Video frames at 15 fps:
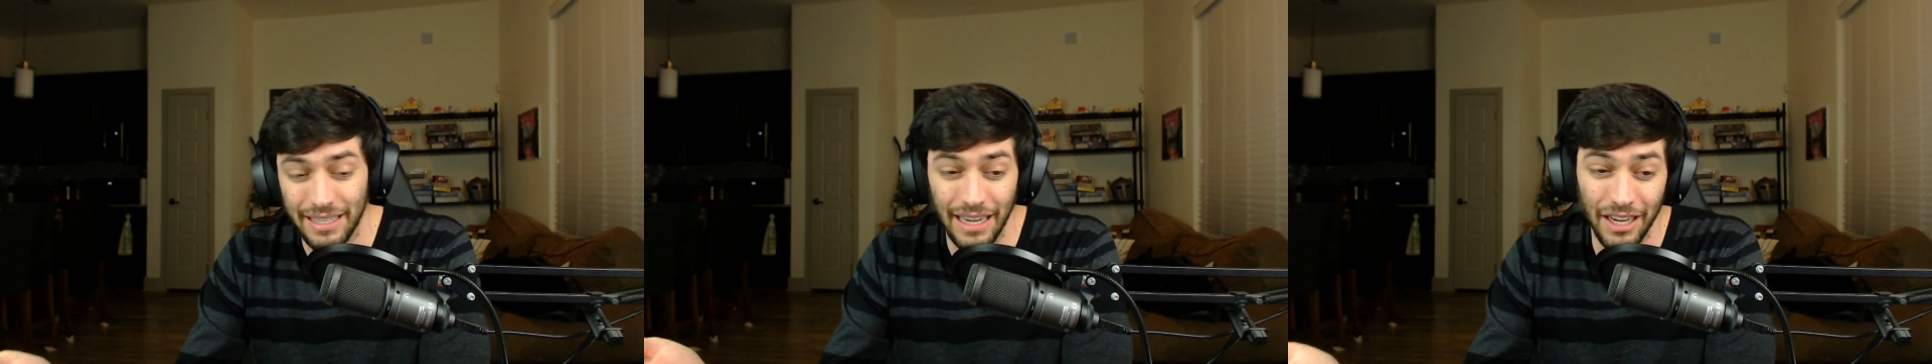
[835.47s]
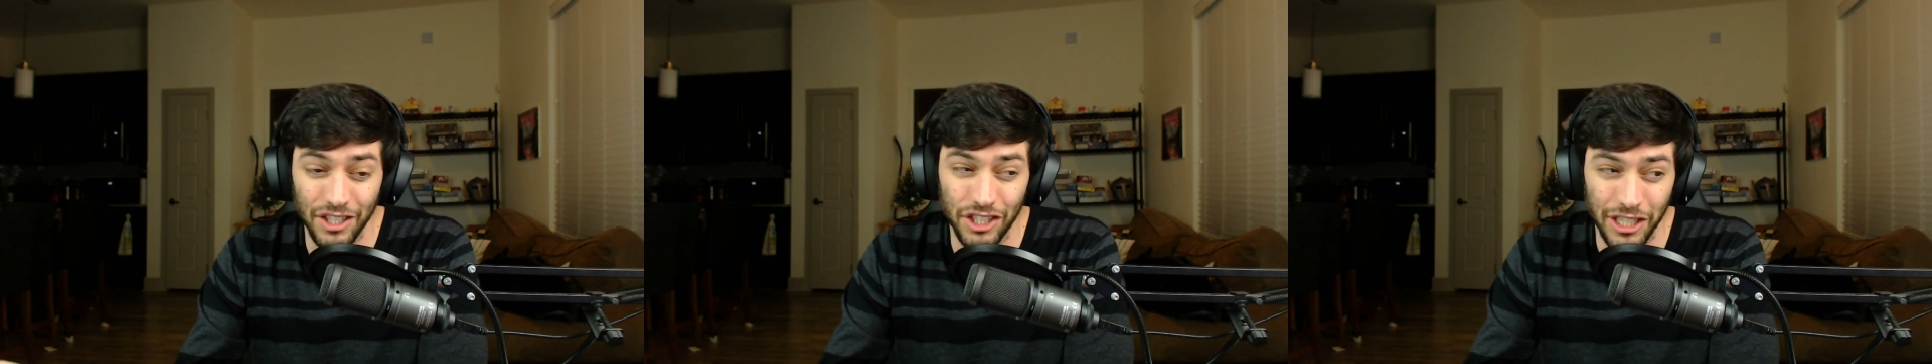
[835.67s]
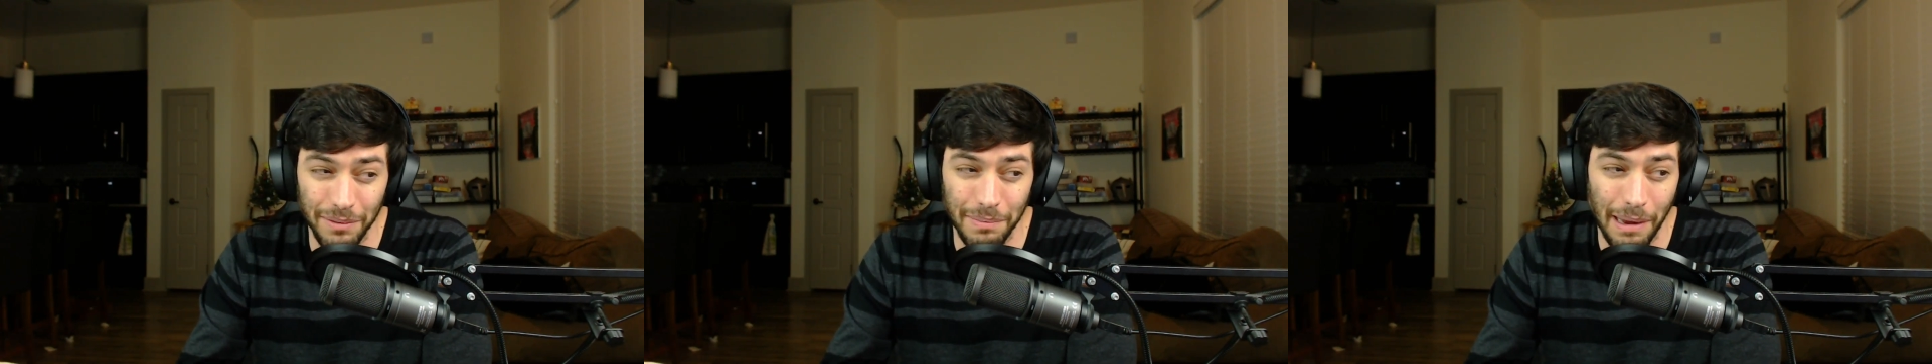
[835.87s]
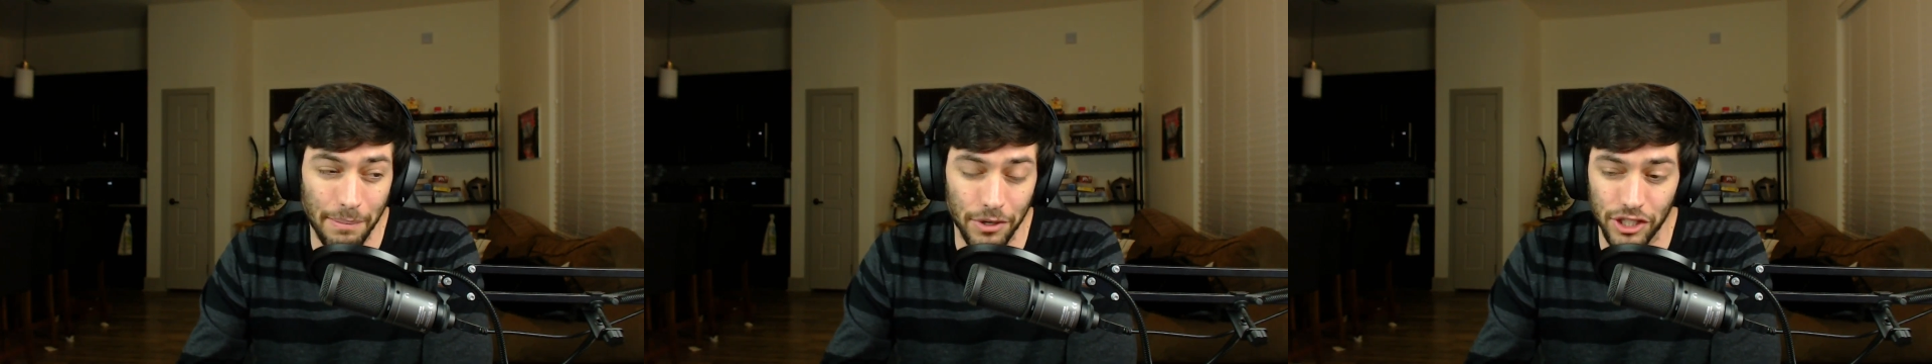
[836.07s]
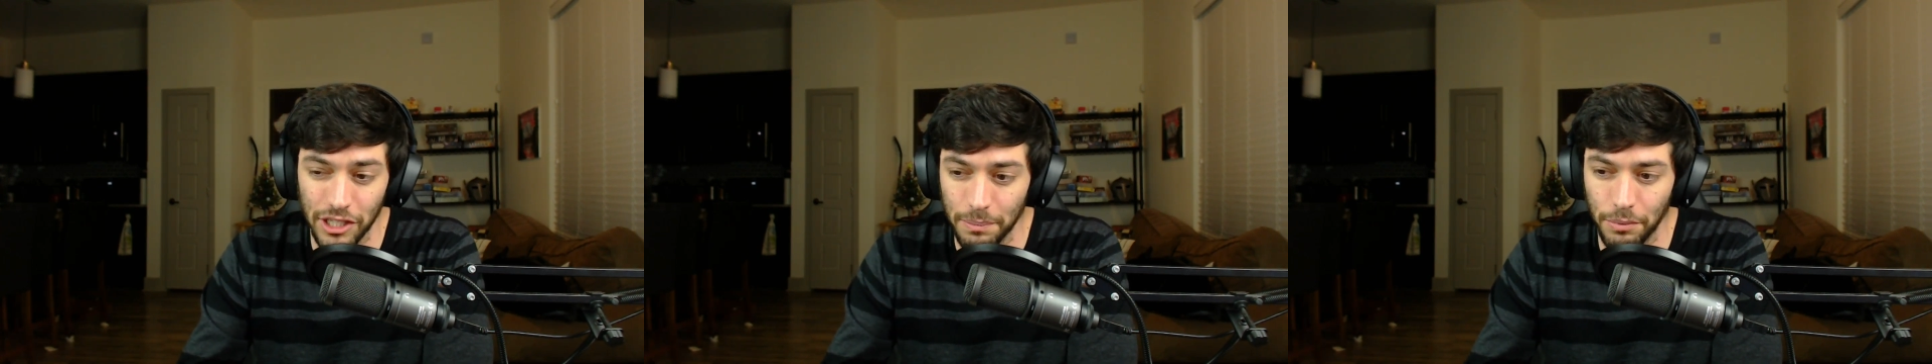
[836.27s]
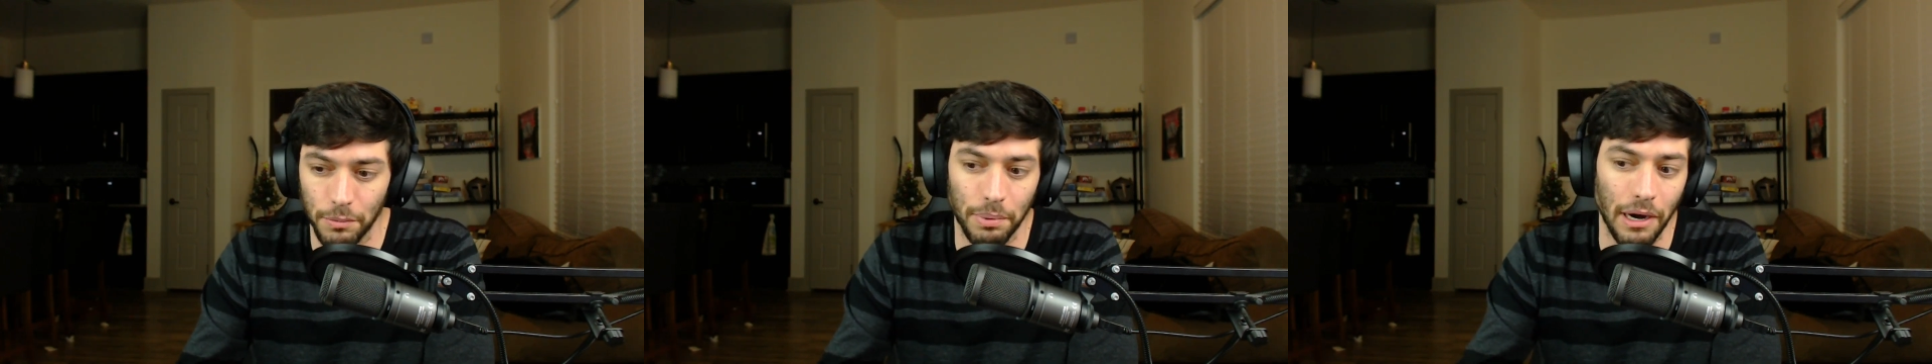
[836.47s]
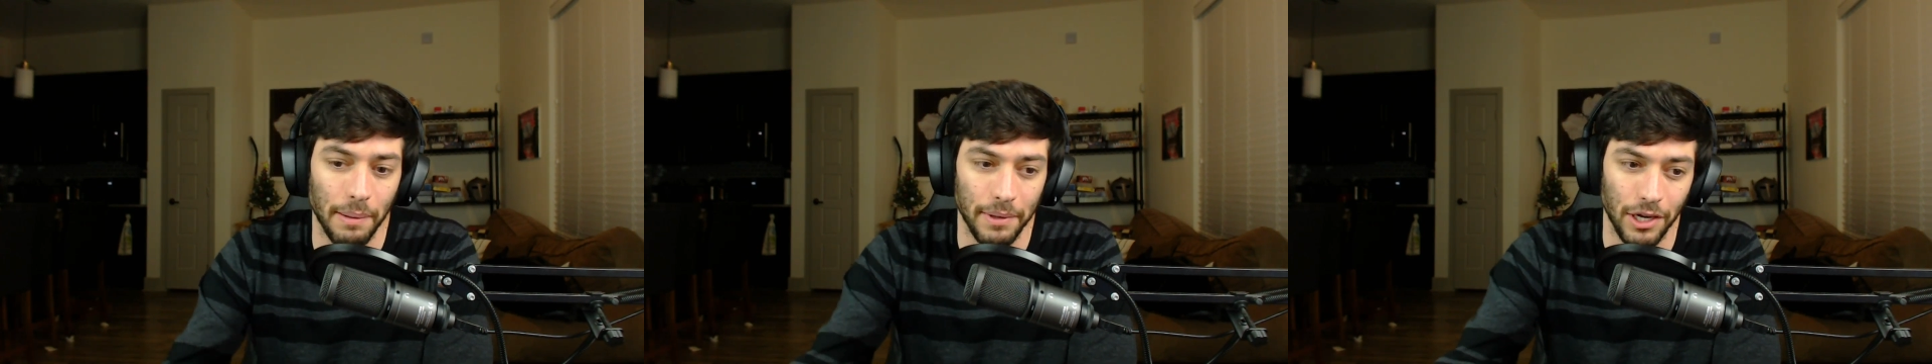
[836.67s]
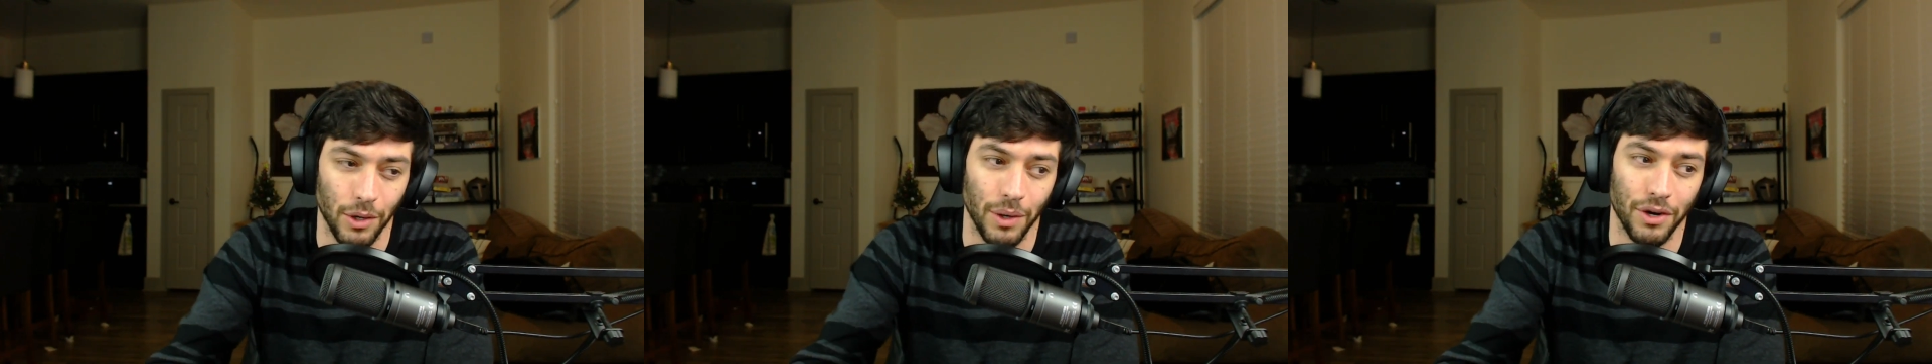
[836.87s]
A gym membership would
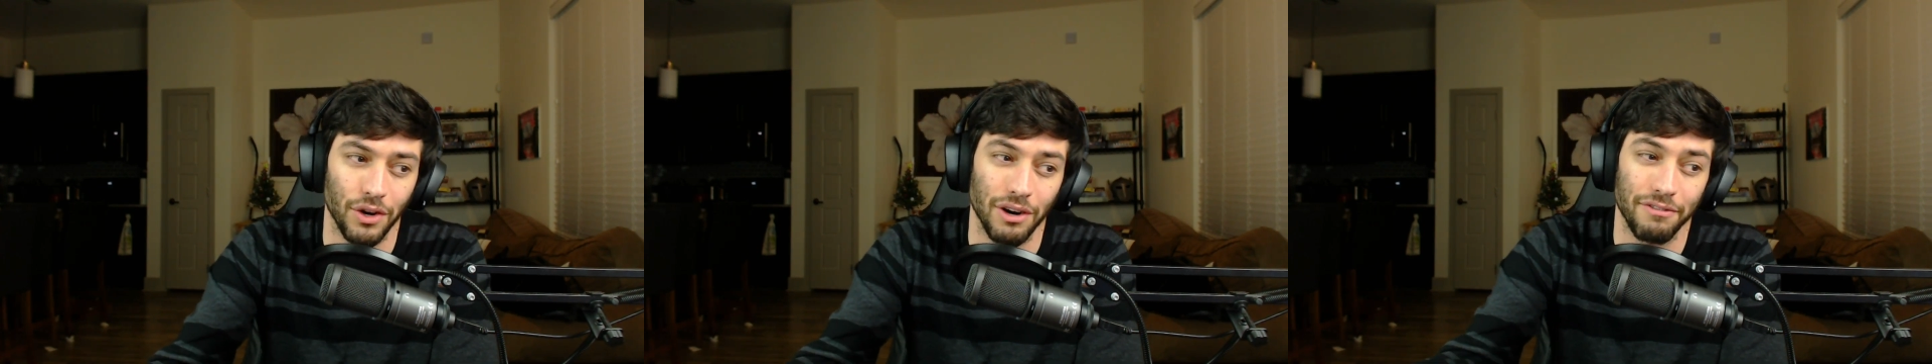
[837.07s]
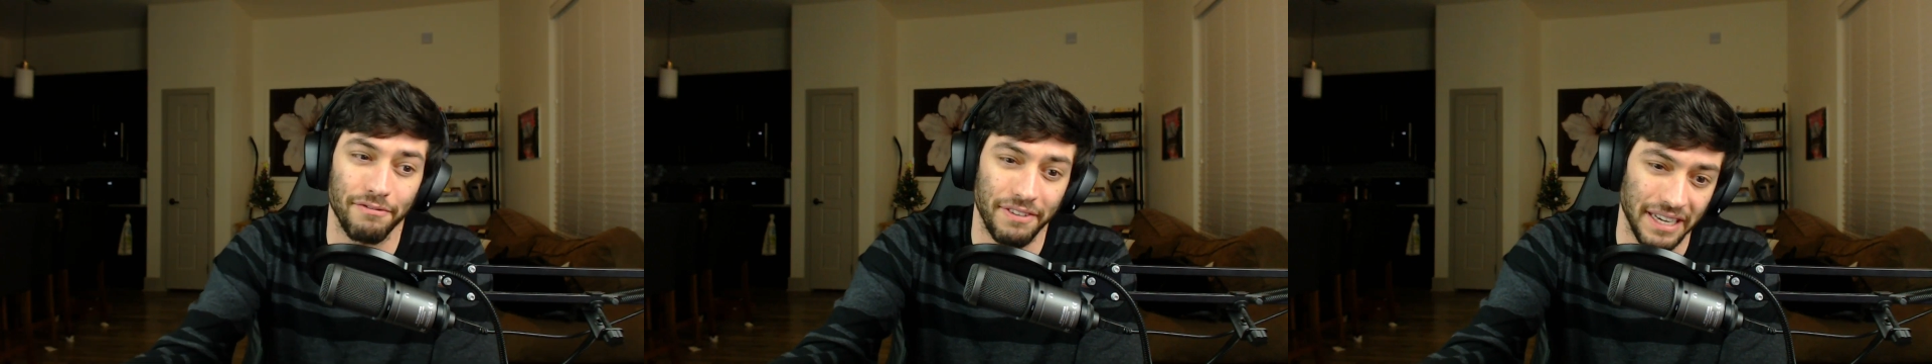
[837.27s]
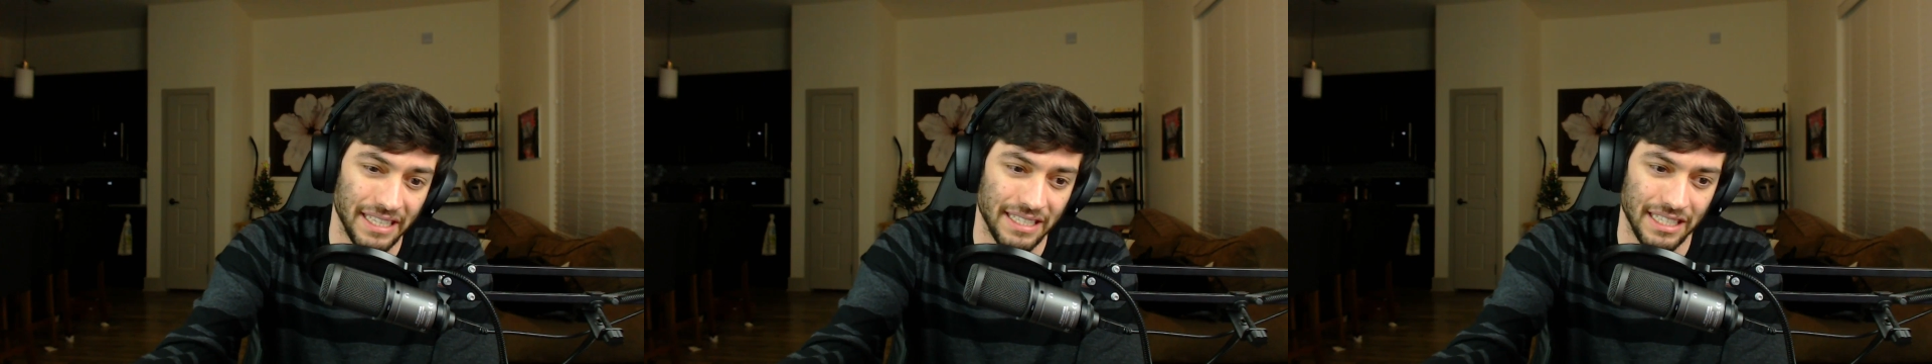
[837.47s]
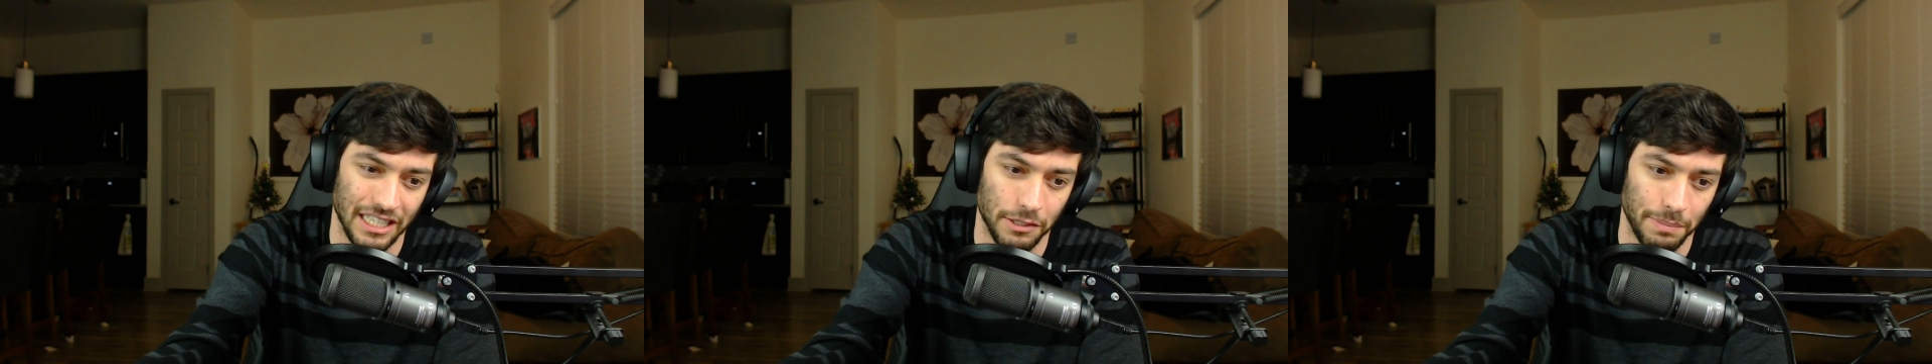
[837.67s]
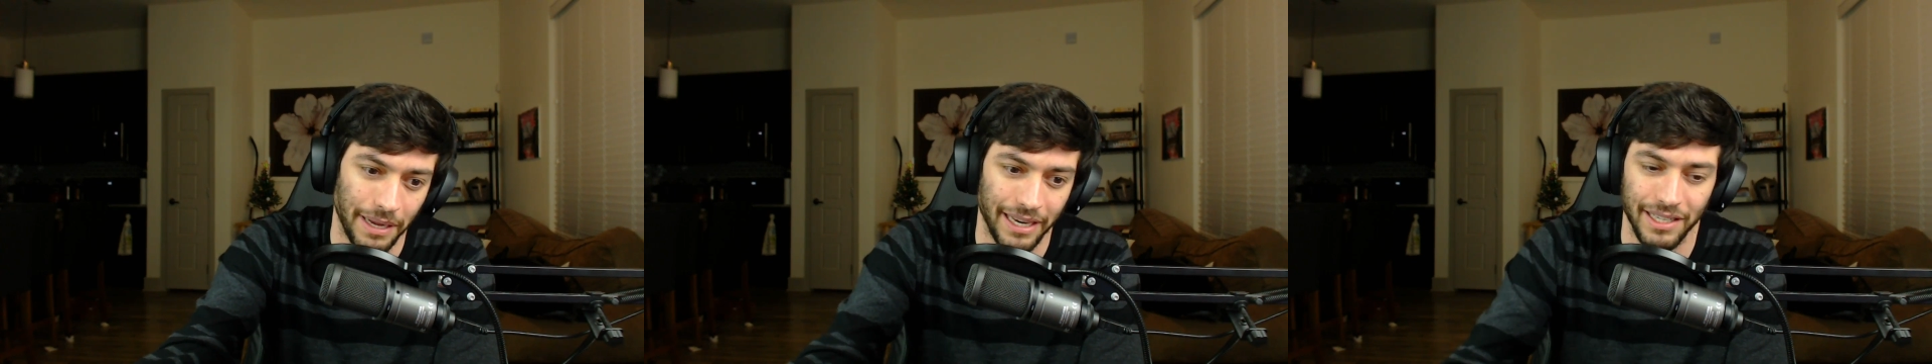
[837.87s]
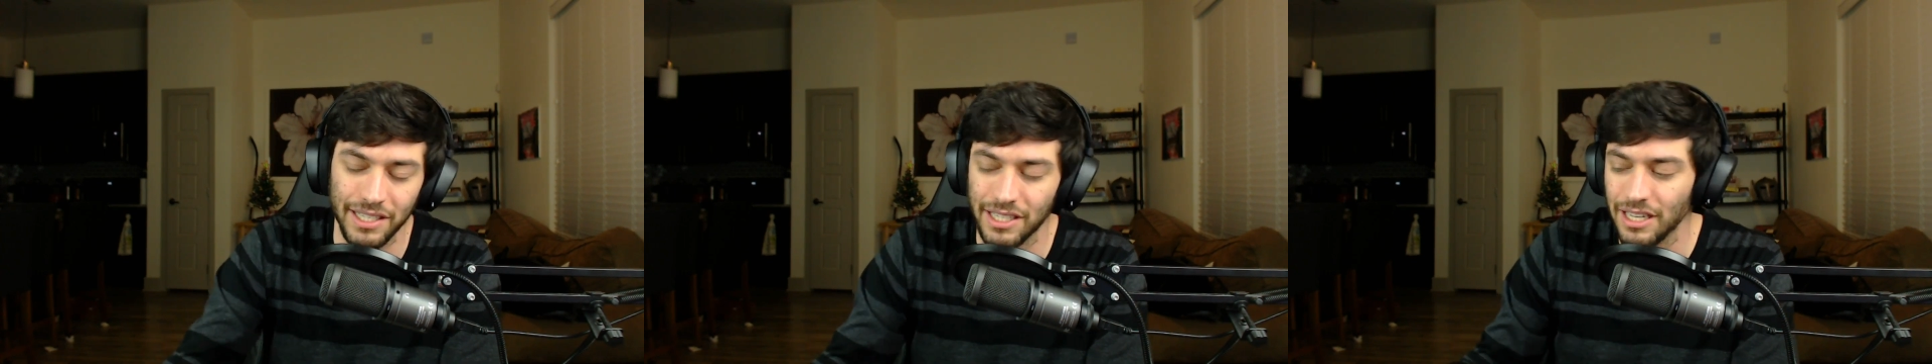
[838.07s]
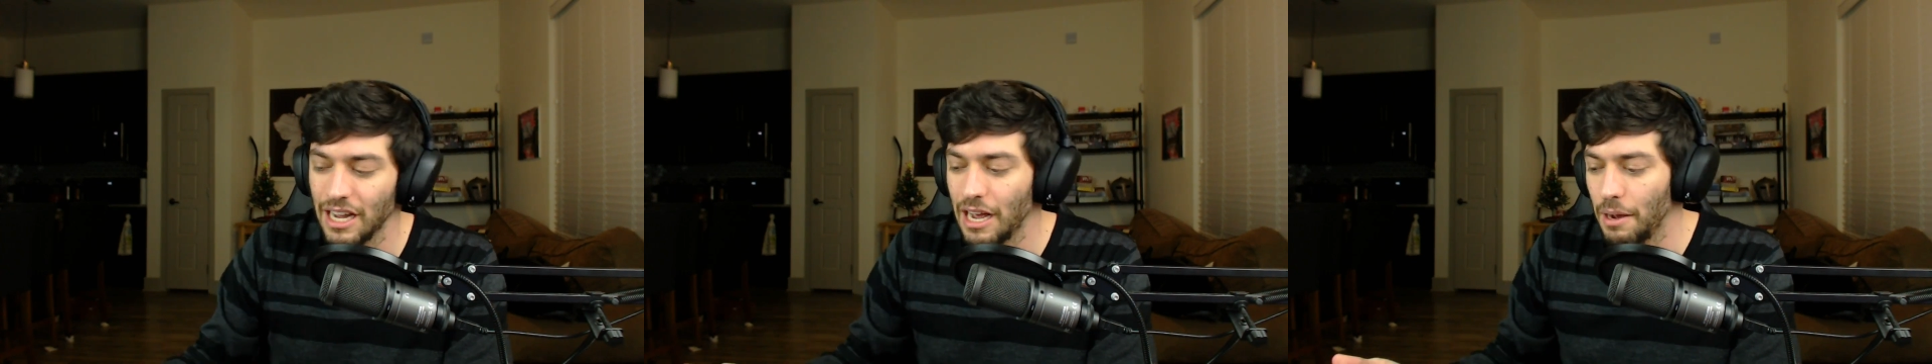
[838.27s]
probably go under a fixed expense,